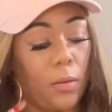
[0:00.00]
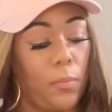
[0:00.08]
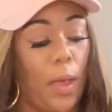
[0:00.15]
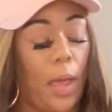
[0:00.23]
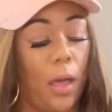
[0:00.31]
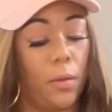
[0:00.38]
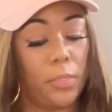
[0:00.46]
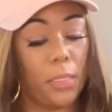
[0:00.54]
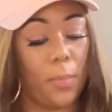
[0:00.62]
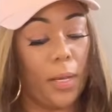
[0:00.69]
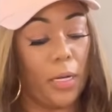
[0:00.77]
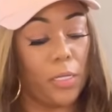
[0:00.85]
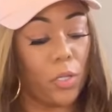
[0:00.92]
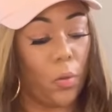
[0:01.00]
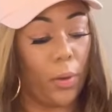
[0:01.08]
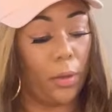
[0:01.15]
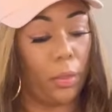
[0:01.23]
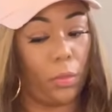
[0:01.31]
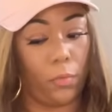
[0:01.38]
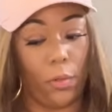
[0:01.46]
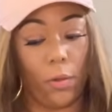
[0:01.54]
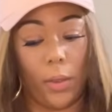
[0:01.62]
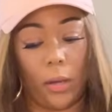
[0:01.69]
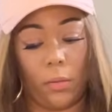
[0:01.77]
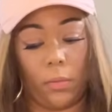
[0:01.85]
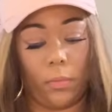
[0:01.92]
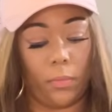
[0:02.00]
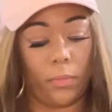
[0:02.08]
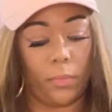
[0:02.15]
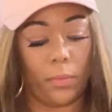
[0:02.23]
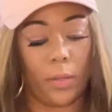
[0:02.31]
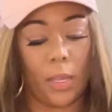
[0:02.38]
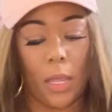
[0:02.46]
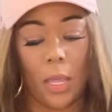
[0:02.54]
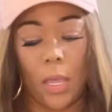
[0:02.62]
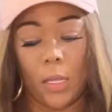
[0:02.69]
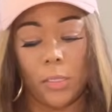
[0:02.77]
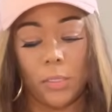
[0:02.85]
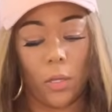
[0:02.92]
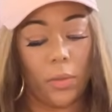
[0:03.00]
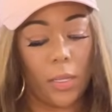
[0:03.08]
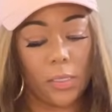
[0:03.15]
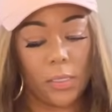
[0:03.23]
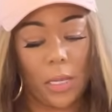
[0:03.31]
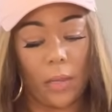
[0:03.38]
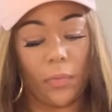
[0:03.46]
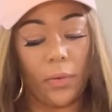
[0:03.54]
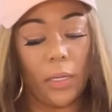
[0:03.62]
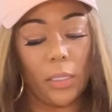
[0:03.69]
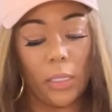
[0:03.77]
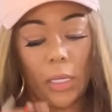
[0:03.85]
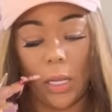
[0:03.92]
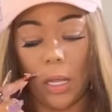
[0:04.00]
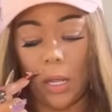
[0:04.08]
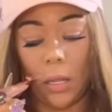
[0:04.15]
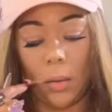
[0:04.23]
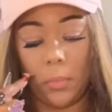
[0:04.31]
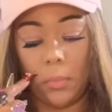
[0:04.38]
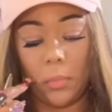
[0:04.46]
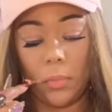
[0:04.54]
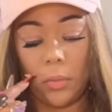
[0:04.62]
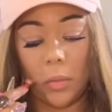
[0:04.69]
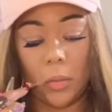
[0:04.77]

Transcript: Wow, somebody's going through it. So there's definitely... um.